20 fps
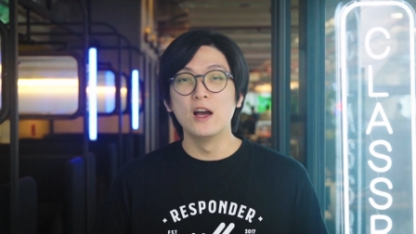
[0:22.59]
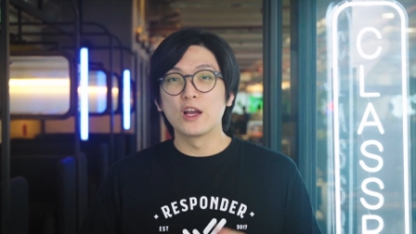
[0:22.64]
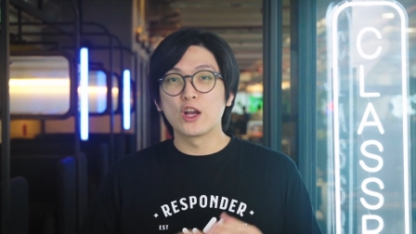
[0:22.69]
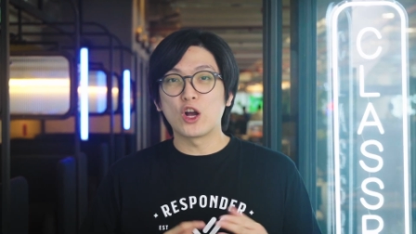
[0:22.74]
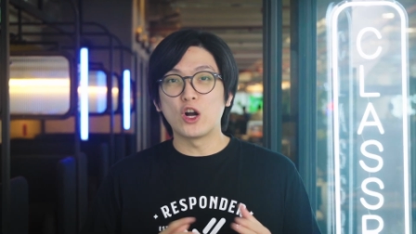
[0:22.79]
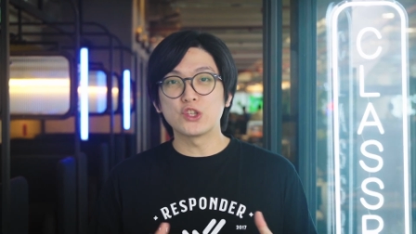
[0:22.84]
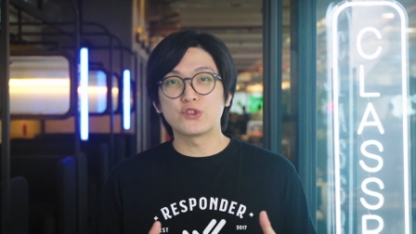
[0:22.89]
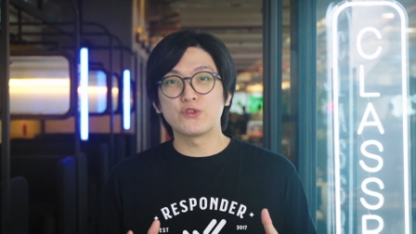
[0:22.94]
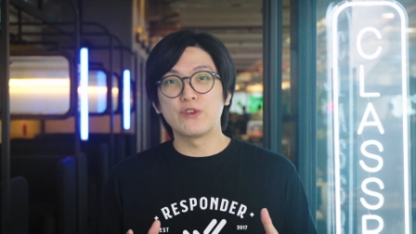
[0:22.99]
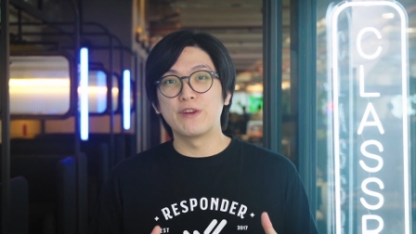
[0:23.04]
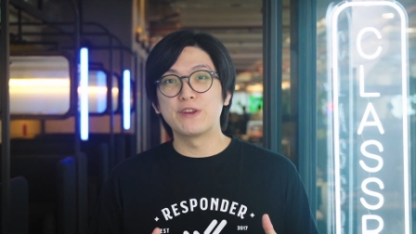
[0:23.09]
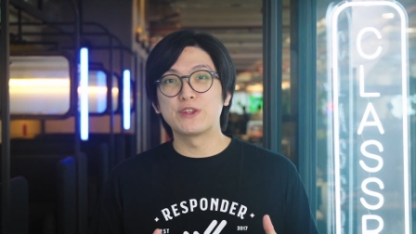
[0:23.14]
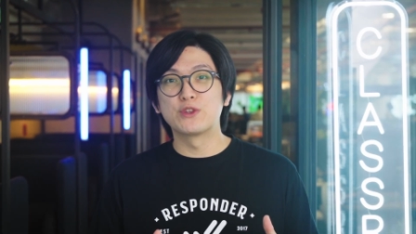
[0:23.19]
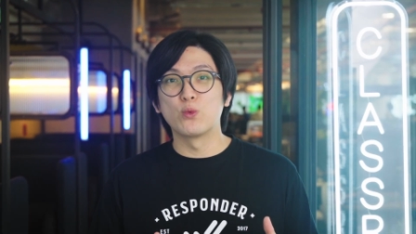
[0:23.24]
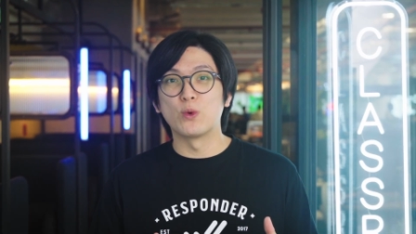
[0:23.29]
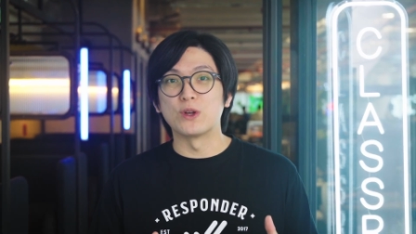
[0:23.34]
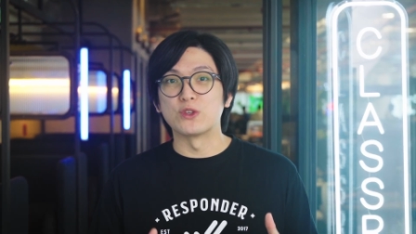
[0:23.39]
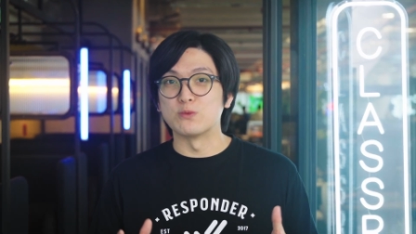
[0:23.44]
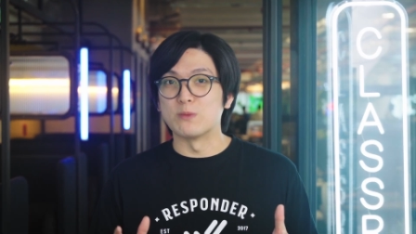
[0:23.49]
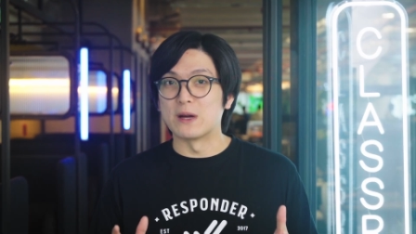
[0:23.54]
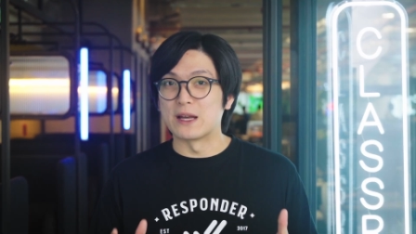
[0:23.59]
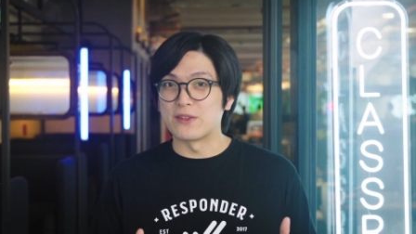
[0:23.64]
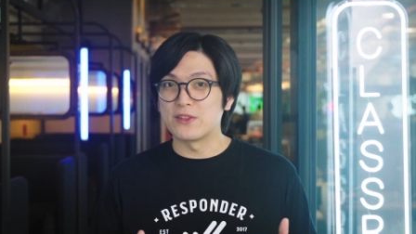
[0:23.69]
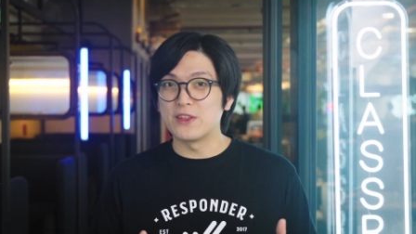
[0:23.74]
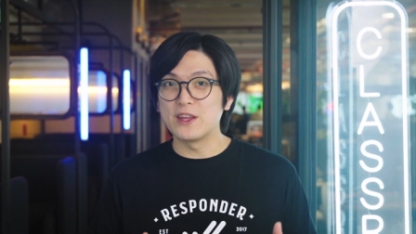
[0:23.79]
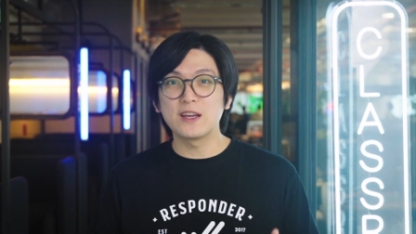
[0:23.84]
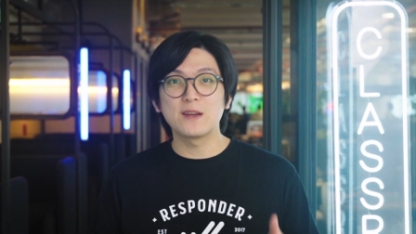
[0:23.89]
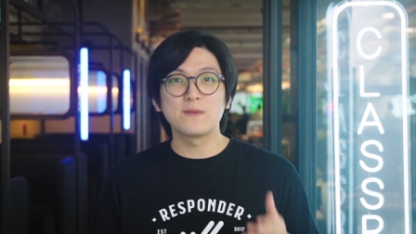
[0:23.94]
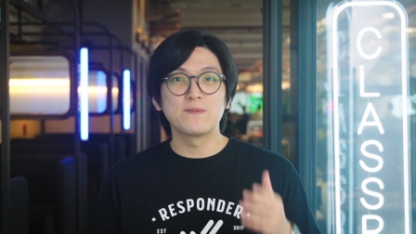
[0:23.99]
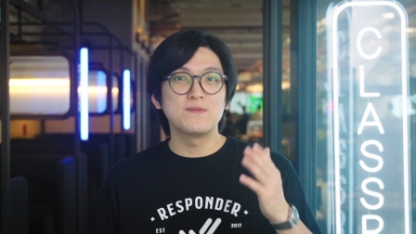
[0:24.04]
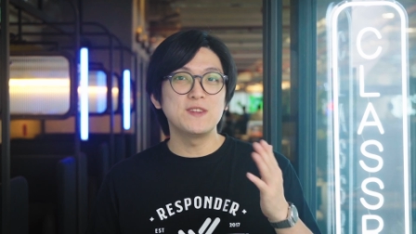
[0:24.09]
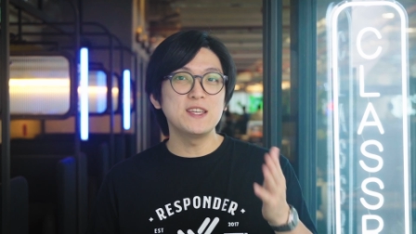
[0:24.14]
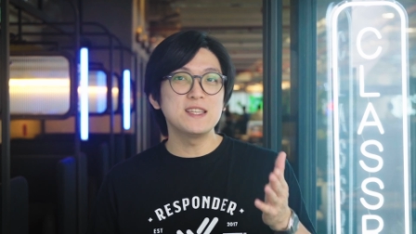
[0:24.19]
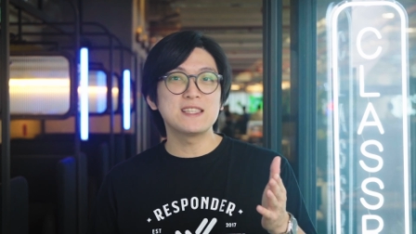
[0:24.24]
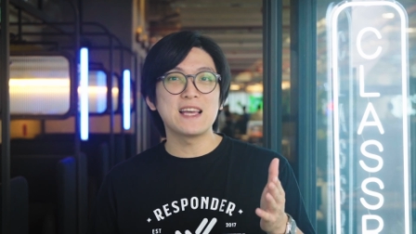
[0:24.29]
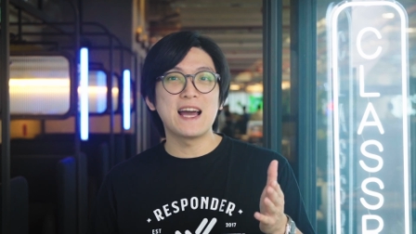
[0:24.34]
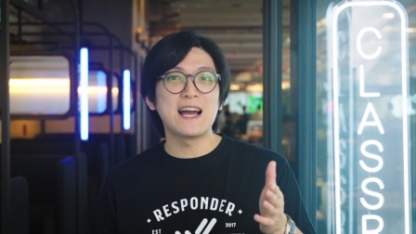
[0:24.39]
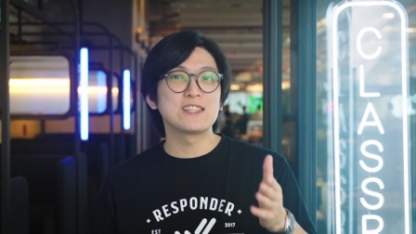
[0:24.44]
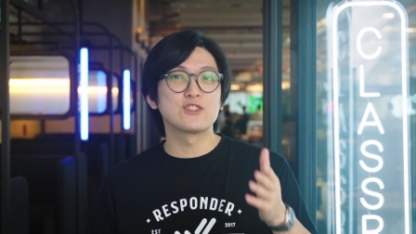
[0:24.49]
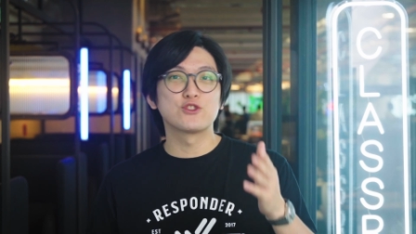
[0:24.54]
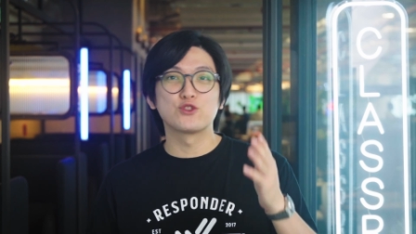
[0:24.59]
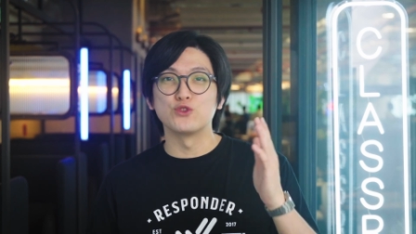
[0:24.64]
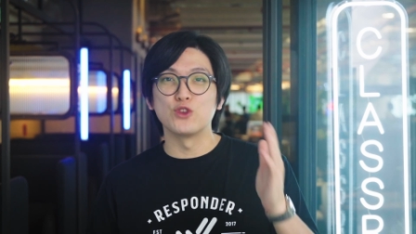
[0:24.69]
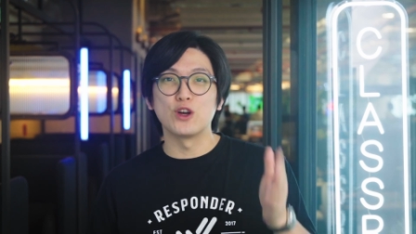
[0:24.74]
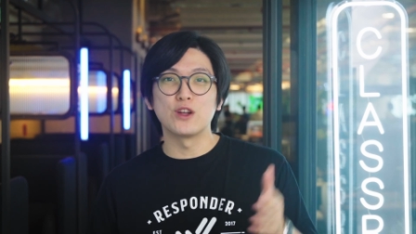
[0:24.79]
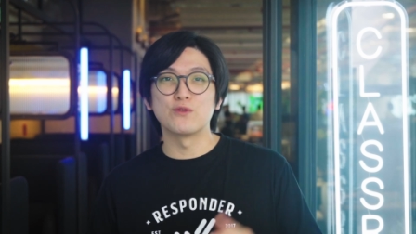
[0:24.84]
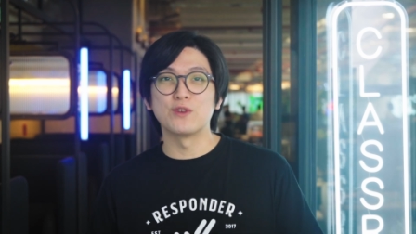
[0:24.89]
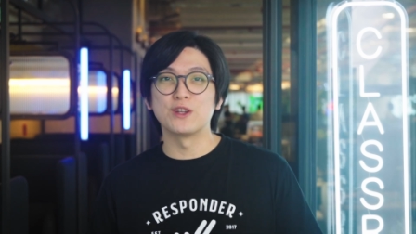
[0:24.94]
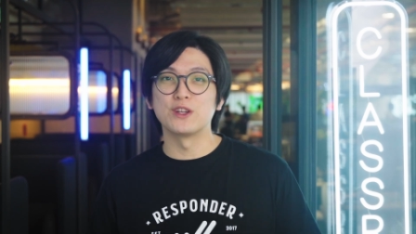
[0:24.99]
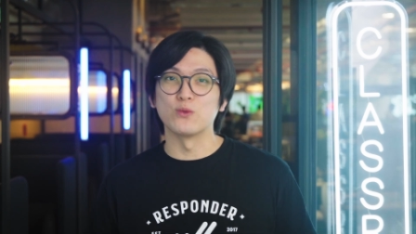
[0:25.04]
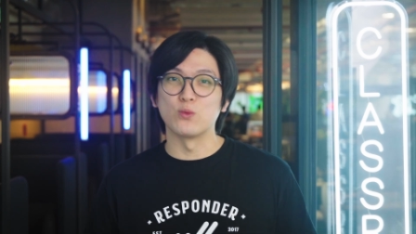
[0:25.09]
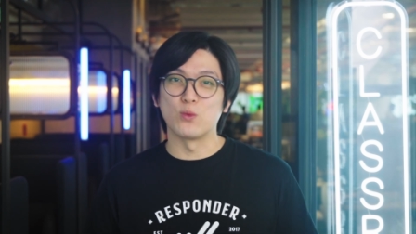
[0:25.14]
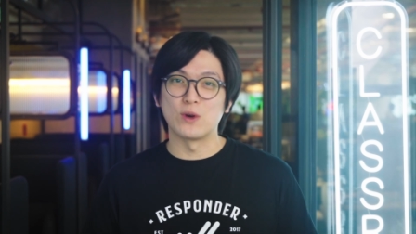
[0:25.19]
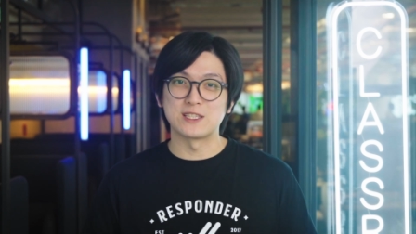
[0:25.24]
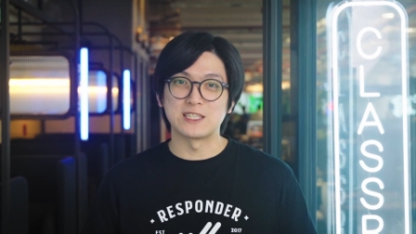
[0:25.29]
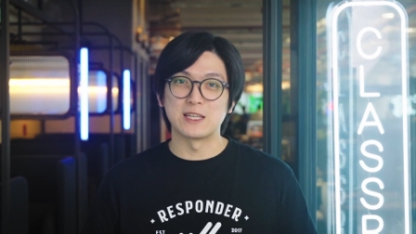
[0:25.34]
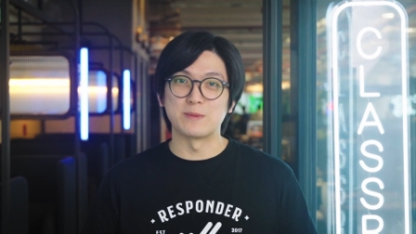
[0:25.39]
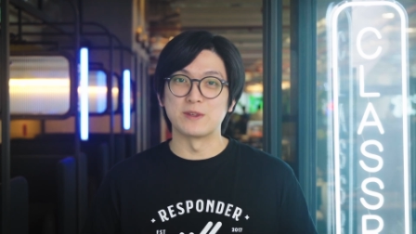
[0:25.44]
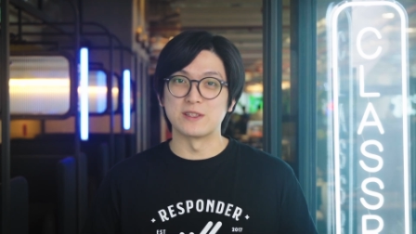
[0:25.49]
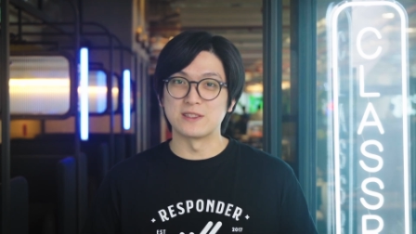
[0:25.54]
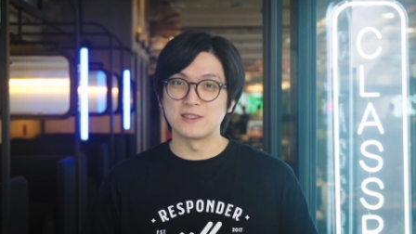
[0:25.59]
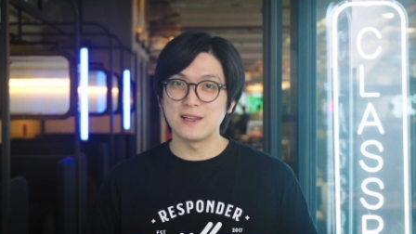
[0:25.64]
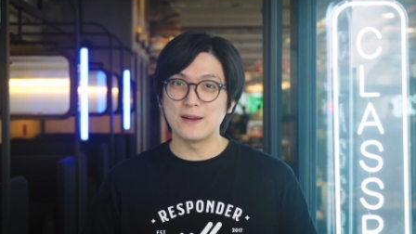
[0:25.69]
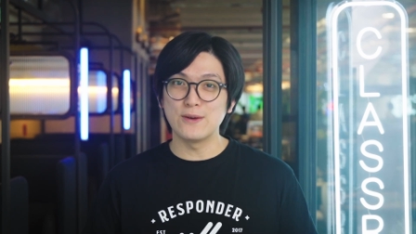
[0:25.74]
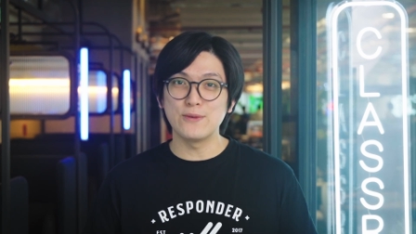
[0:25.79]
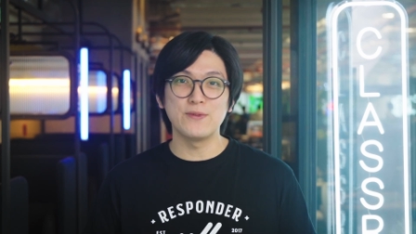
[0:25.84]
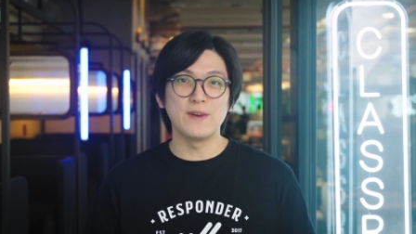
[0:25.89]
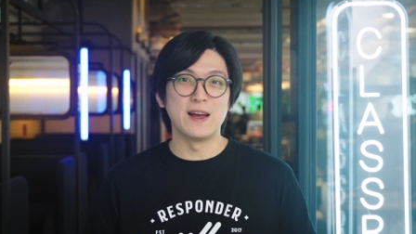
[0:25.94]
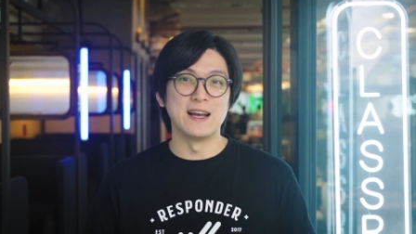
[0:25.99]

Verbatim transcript: Contrary to what you might think, these ads do not run on WhatsApp itself,